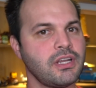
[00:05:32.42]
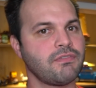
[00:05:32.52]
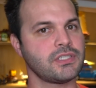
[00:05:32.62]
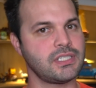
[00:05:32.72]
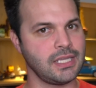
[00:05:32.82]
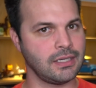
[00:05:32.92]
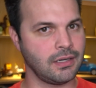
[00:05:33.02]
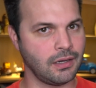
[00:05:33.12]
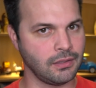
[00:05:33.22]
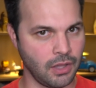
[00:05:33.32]
are never seen
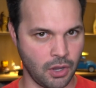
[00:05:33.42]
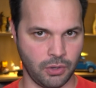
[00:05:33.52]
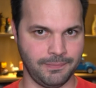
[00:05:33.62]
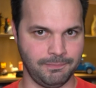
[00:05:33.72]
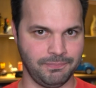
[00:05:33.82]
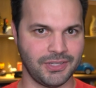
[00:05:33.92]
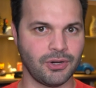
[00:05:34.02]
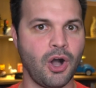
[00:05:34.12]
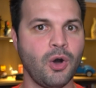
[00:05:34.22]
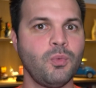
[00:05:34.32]
alone.
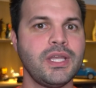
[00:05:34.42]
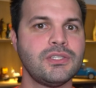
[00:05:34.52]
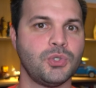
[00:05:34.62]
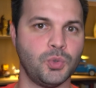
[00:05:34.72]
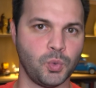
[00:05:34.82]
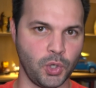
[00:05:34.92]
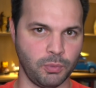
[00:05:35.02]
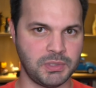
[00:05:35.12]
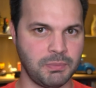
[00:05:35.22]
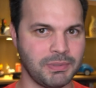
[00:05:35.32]
They're always
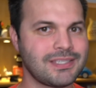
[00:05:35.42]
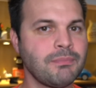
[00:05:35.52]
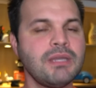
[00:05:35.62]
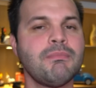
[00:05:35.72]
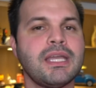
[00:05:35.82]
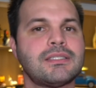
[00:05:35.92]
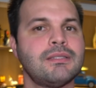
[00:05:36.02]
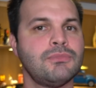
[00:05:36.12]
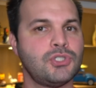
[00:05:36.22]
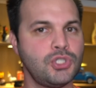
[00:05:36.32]
grouped, but something makes
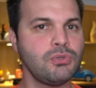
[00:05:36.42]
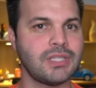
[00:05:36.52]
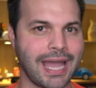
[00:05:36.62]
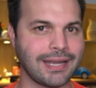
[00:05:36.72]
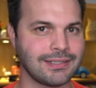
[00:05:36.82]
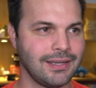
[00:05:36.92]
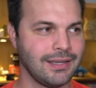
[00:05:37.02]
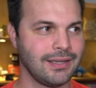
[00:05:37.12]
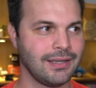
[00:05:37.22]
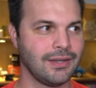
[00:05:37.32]
them do that.
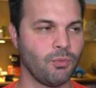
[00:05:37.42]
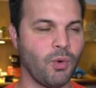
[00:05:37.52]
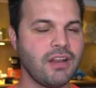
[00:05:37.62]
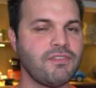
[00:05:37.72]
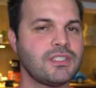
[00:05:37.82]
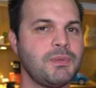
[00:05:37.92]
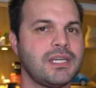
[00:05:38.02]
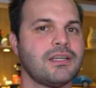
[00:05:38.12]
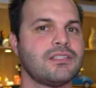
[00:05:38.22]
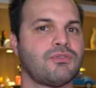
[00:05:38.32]
What if it's
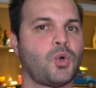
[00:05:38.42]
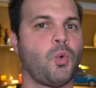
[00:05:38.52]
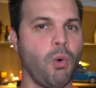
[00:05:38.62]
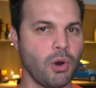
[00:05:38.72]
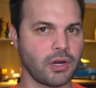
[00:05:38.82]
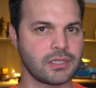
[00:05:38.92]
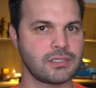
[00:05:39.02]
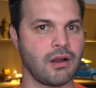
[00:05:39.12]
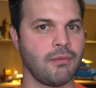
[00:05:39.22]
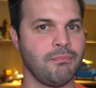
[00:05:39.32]
because
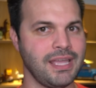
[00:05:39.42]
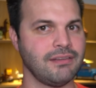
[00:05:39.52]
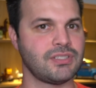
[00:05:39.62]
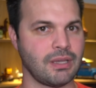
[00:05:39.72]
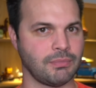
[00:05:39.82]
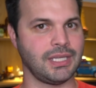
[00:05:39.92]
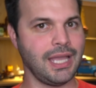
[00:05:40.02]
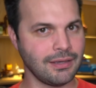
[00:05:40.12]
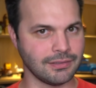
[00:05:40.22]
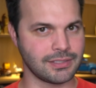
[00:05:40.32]
quarks are made of something
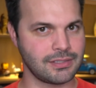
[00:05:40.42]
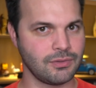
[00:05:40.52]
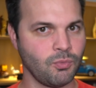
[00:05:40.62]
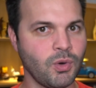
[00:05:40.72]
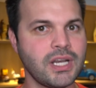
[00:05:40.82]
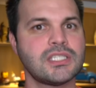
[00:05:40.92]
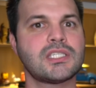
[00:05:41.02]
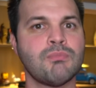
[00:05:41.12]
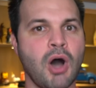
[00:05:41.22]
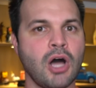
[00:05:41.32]
else? What is
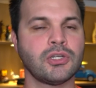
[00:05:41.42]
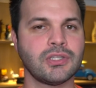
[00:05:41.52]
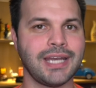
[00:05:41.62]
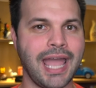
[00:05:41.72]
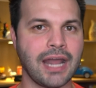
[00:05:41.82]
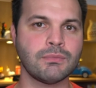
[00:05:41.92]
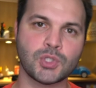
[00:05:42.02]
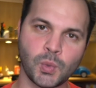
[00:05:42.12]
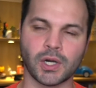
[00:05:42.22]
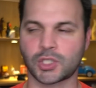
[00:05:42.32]
smaller than atoms?
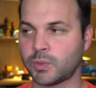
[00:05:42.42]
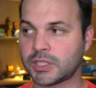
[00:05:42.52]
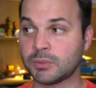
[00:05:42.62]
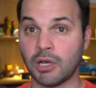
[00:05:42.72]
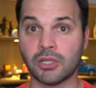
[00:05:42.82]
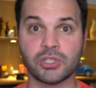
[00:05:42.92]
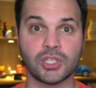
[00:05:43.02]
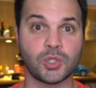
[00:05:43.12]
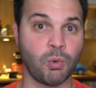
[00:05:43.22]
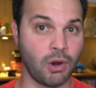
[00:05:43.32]
Quarks. What's smaller
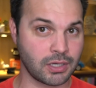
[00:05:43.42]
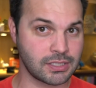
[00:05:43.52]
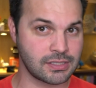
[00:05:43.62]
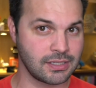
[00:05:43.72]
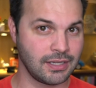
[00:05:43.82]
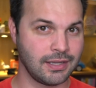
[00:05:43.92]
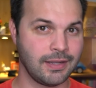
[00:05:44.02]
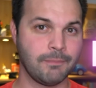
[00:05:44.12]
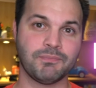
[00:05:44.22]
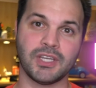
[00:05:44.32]
than quarks?
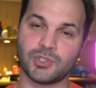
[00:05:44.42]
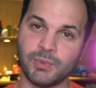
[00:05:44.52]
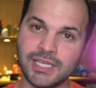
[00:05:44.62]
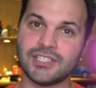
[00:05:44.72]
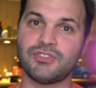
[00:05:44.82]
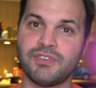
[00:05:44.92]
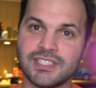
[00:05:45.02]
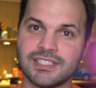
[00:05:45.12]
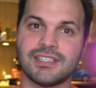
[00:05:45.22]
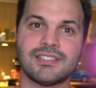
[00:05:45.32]
A Swedish
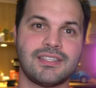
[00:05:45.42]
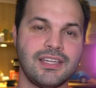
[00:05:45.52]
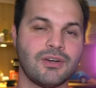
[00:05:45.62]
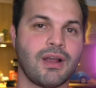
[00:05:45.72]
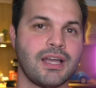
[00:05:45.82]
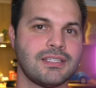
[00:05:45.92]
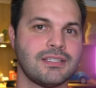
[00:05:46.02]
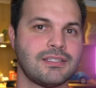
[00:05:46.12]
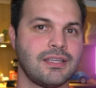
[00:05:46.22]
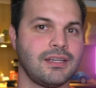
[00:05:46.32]
physicist
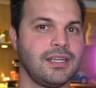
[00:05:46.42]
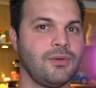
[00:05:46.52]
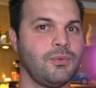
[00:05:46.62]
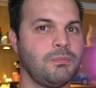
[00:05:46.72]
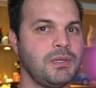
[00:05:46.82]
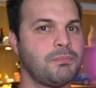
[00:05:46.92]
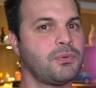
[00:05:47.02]
theorizes that it would be